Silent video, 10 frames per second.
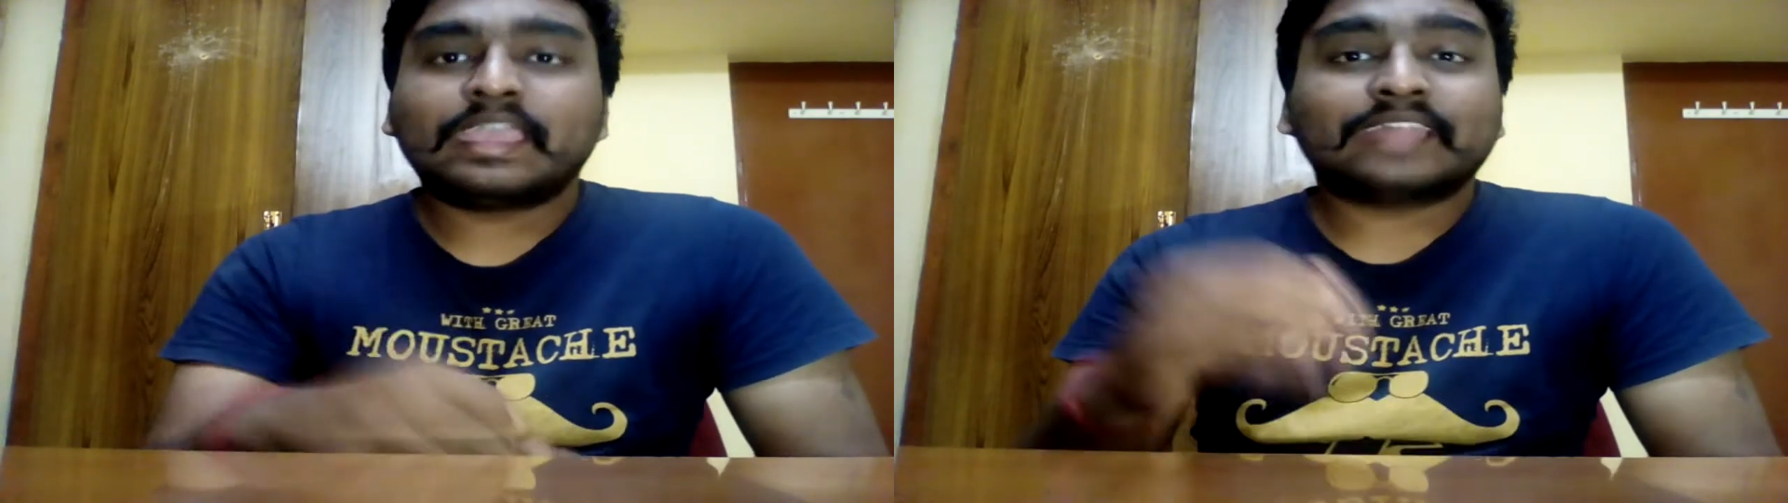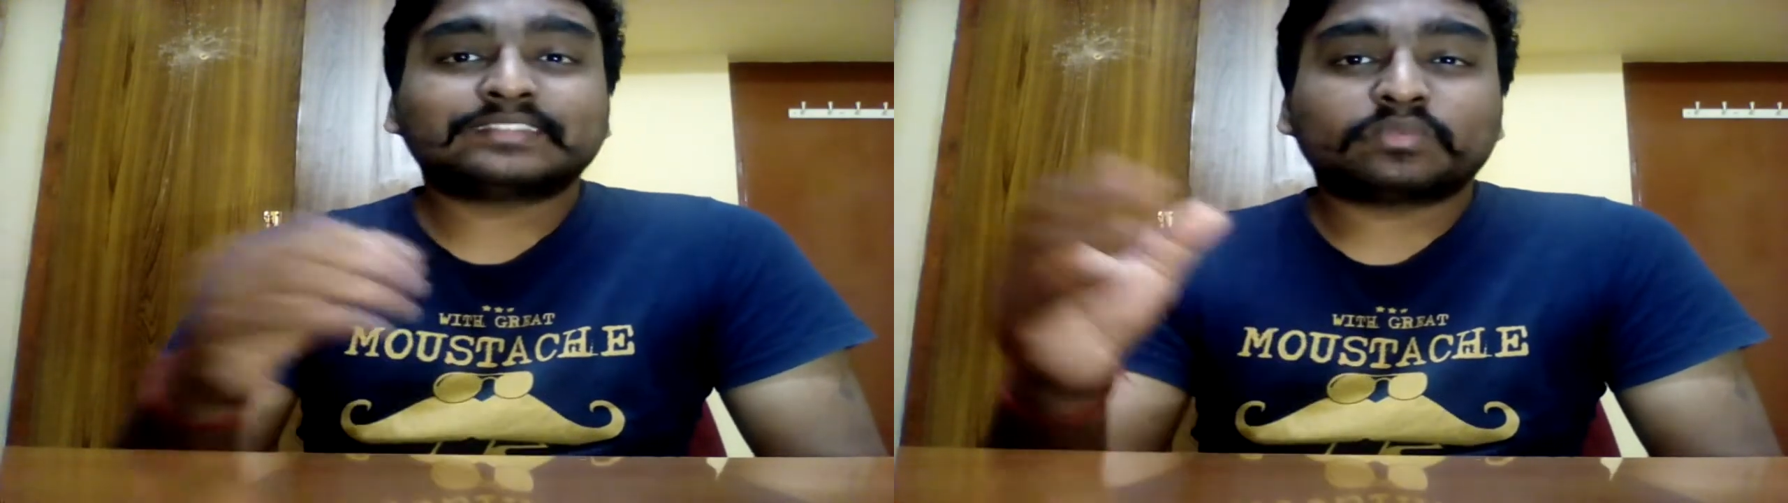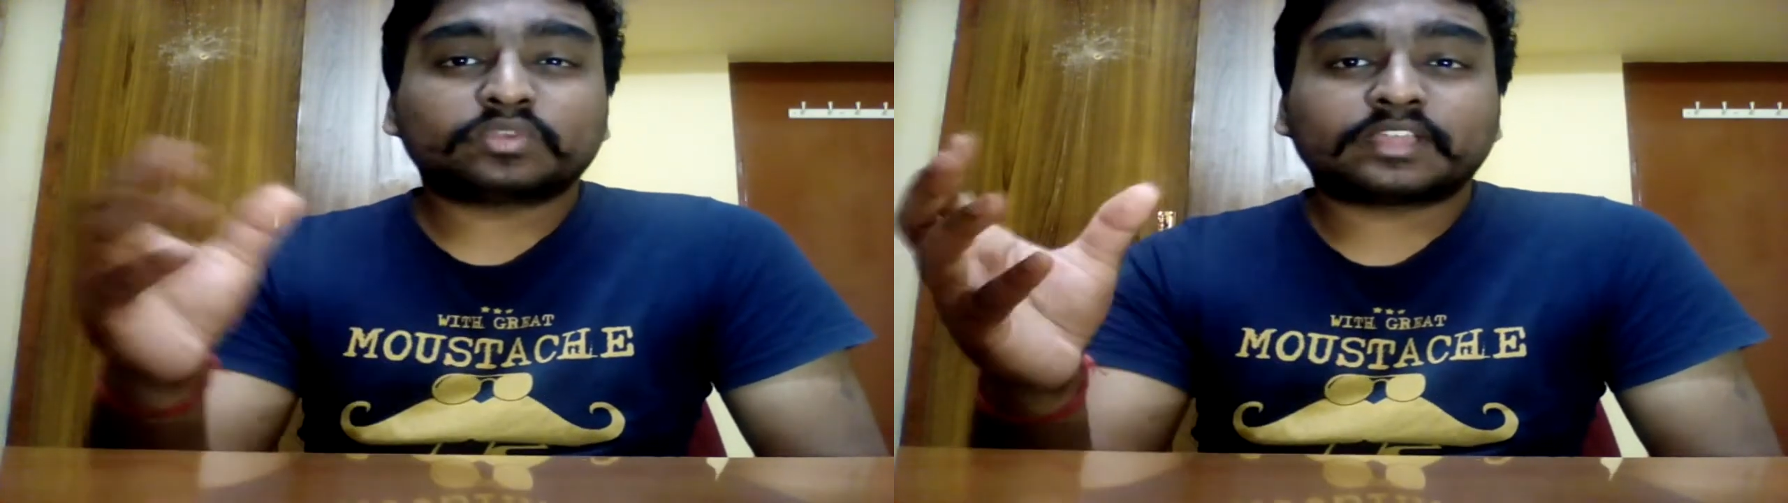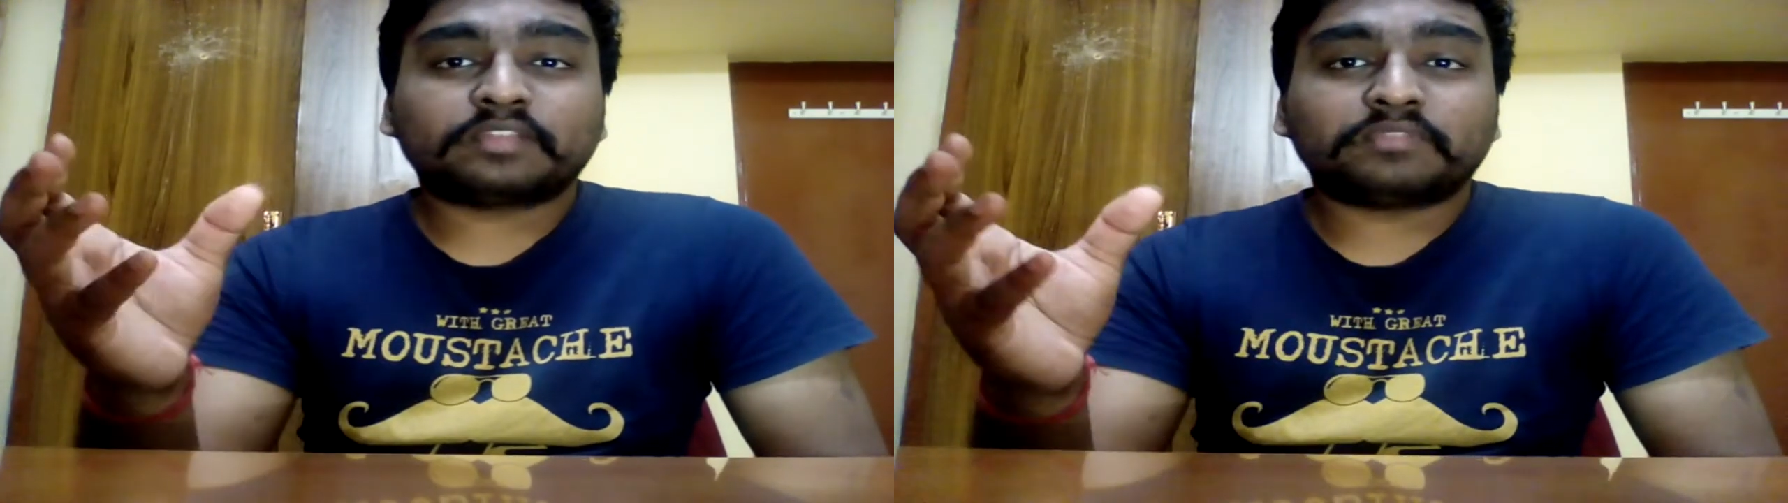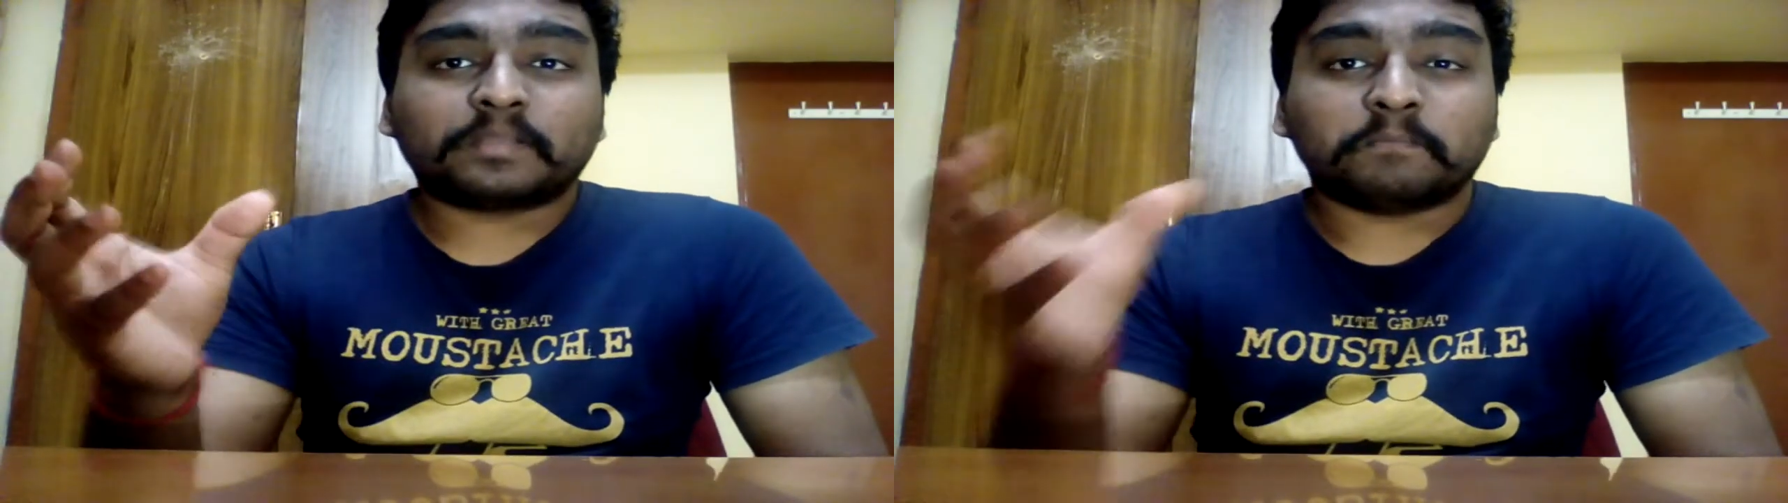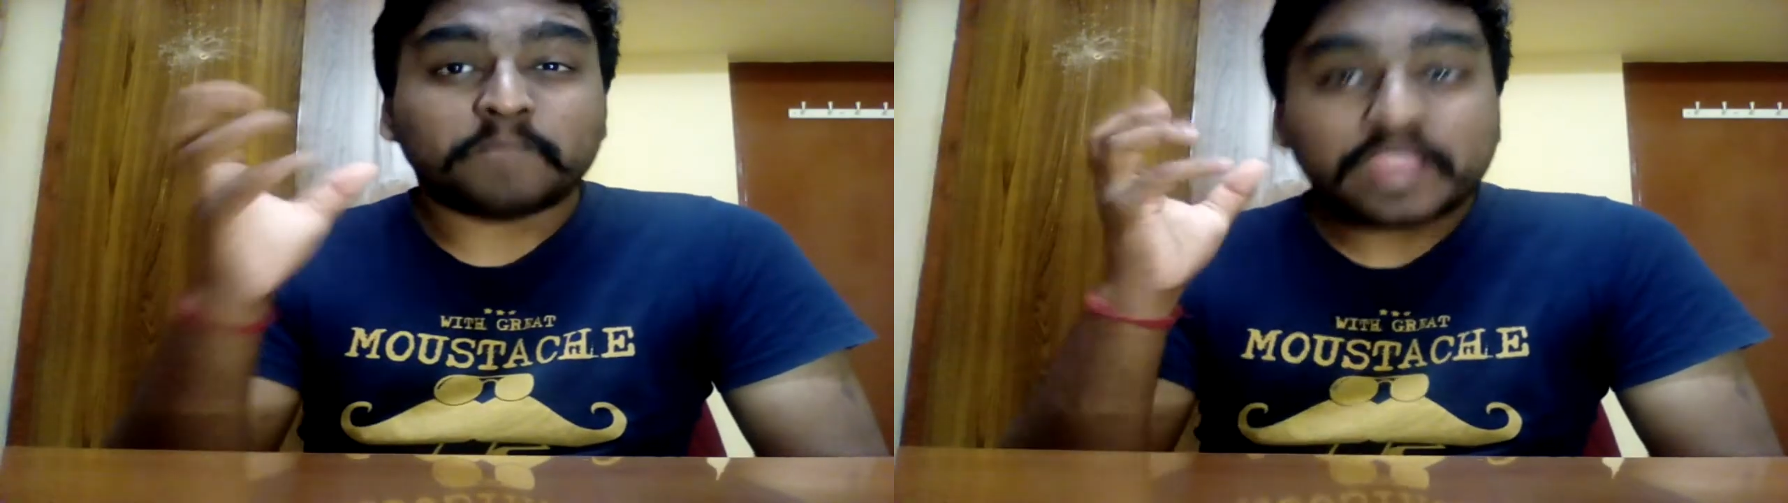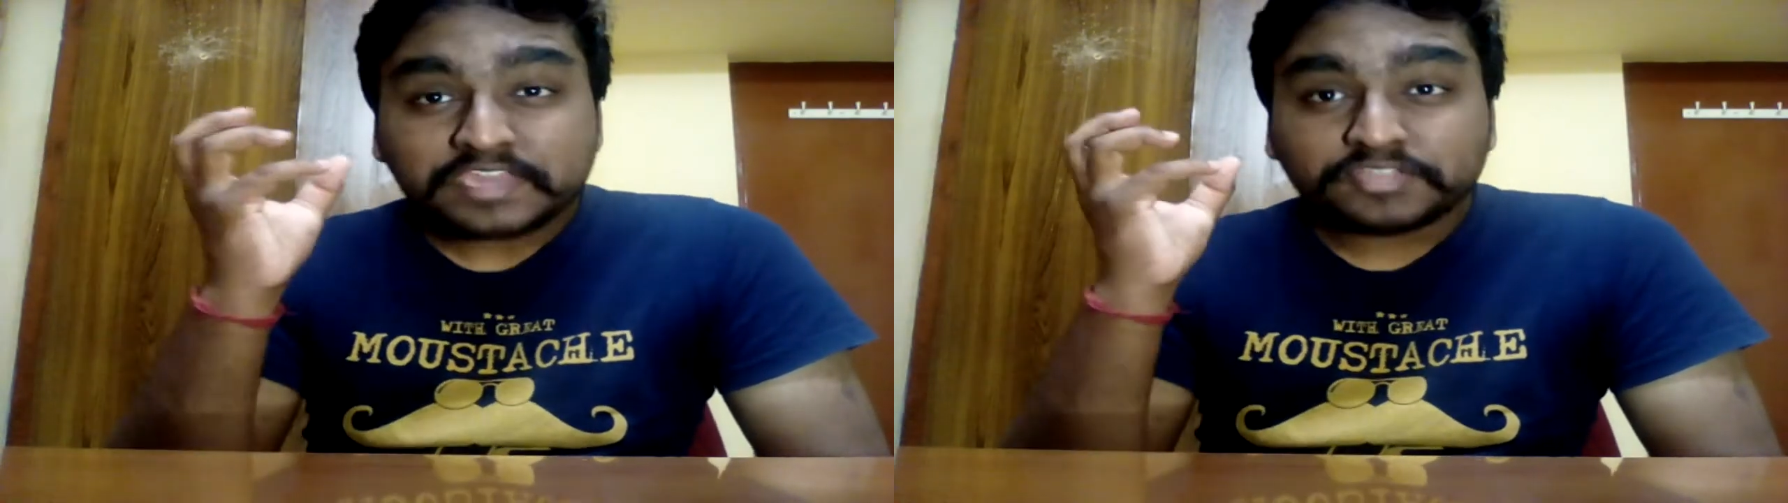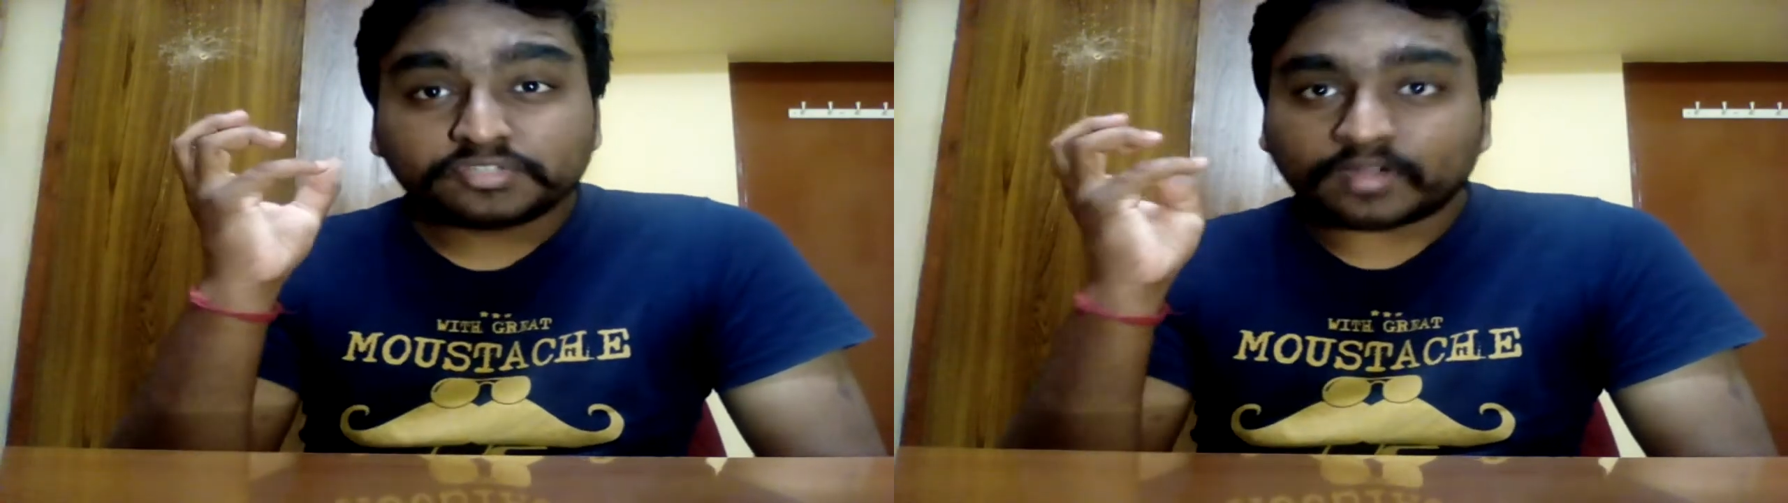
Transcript: and that was kind of like a major